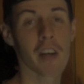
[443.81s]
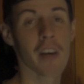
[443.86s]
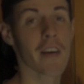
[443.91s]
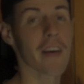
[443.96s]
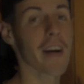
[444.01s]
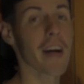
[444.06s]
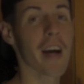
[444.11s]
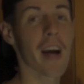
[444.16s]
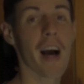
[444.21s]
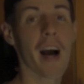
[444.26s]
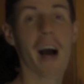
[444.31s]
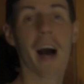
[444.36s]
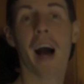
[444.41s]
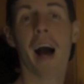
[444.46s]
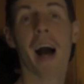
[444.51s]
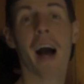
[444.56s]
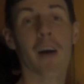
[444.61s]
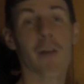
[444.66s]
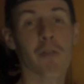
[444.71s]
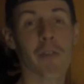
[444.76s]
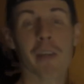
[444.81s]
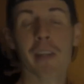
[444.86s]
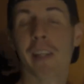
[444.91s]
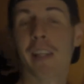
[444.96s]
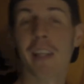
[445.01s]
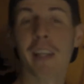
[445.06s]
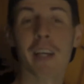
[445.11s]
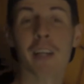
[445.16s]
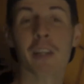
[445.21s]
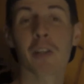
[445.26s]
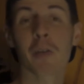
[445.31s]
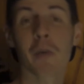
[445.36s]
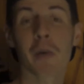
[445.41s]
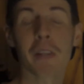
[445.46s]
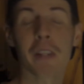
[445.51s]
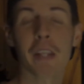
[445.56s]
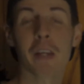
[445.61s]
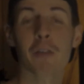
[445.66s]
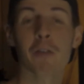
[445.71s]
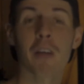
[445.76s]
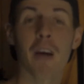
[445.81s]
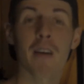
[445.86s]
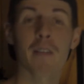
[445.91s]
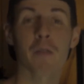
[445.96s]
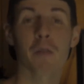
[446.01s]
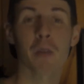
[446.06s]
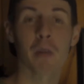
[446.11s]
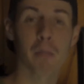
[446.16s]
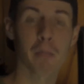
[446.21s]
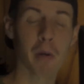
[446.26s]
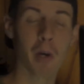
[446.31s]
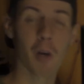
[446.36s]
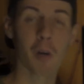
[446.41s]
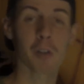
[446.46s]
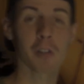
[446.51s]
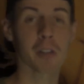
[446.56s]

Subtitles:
All right, I really like doing deer drives with the bow.